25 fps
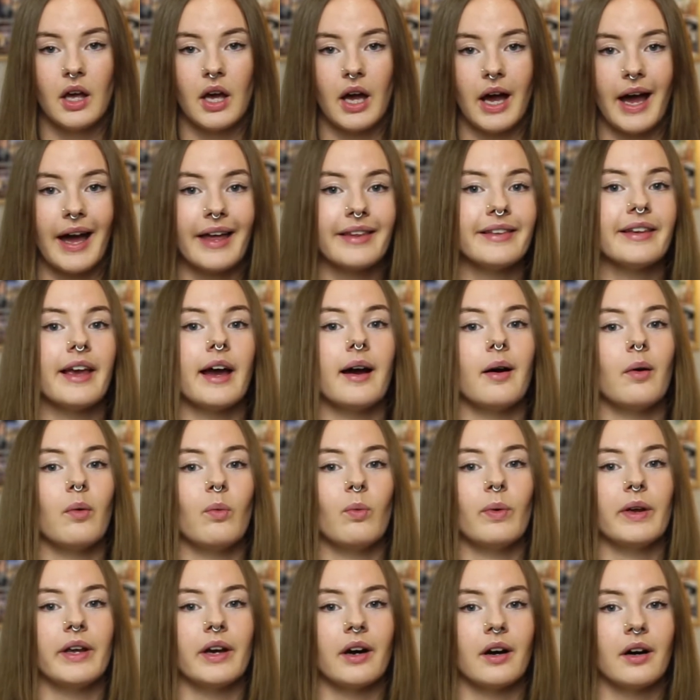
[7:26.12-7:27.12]
And yet
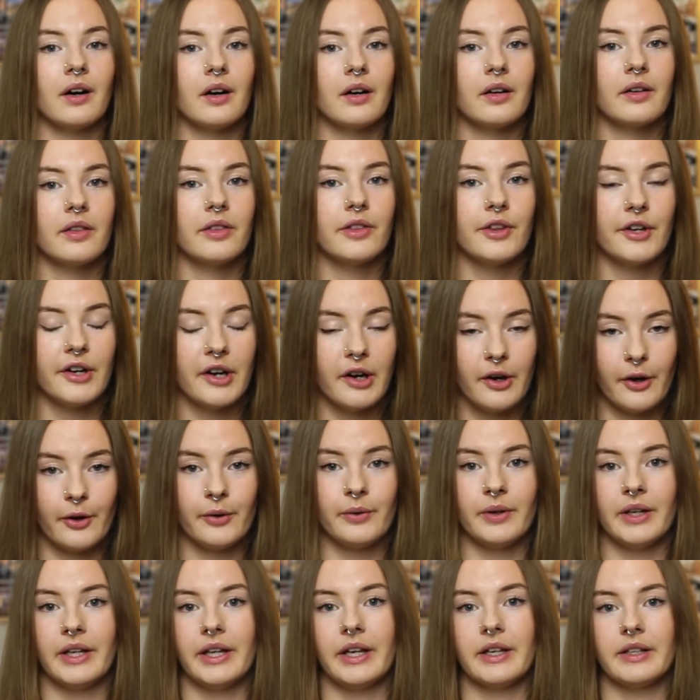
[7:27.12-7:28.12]
we are the
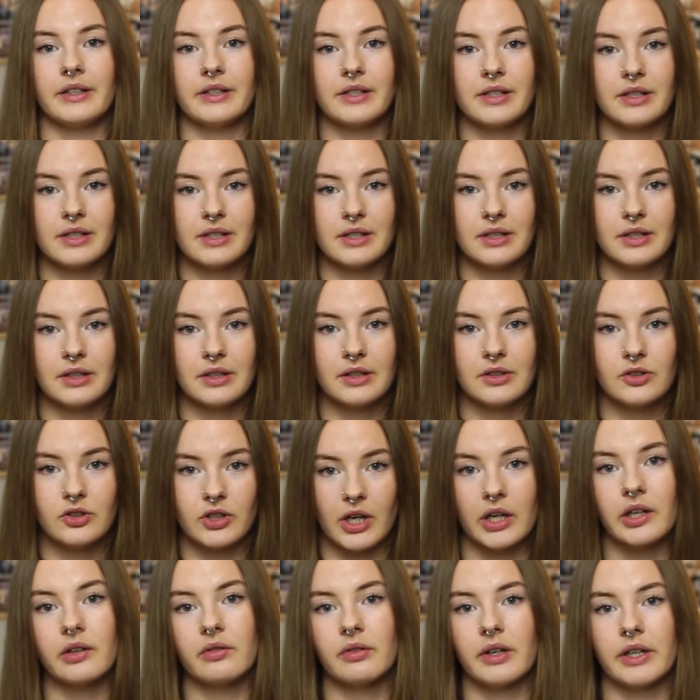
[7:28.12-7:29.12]
loneliest
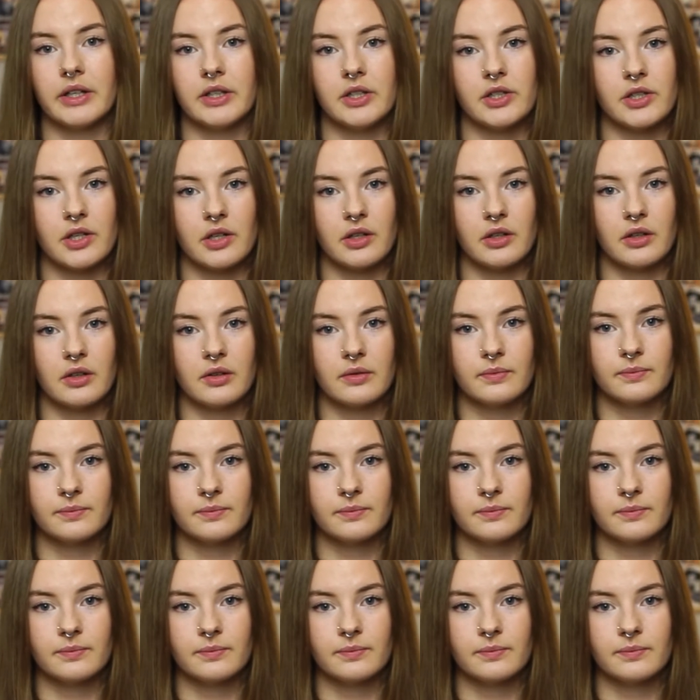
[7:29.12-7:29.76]
generation.